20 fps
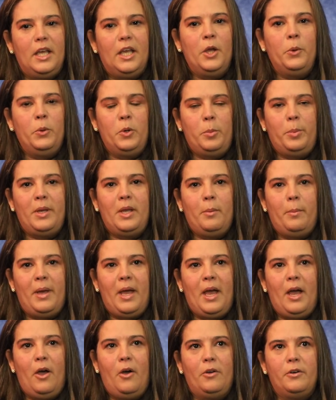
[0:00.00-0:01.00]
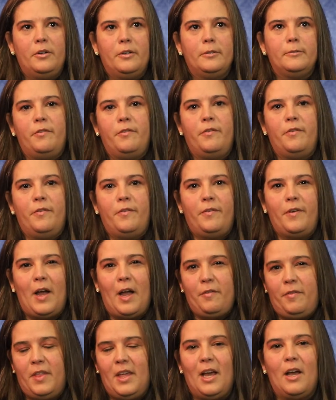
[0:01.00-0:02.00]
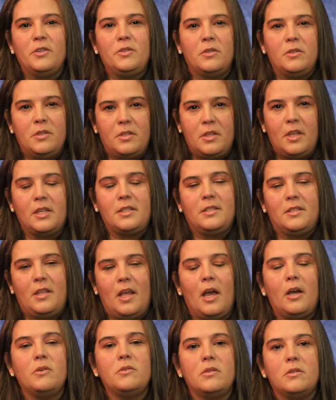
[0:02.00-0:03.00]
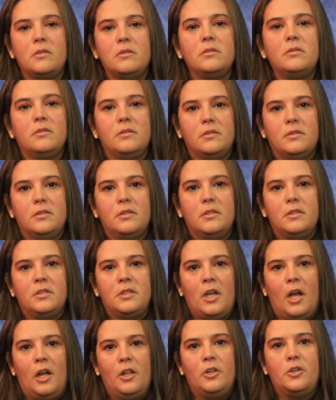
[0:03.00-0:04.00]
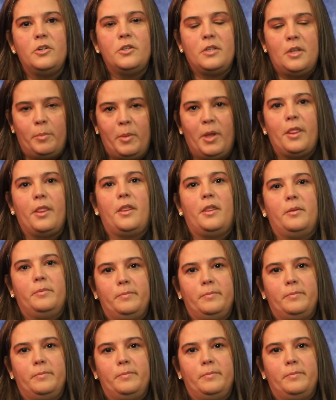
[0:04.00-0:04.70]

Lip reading: it would be about $5,000-$6,000 a month.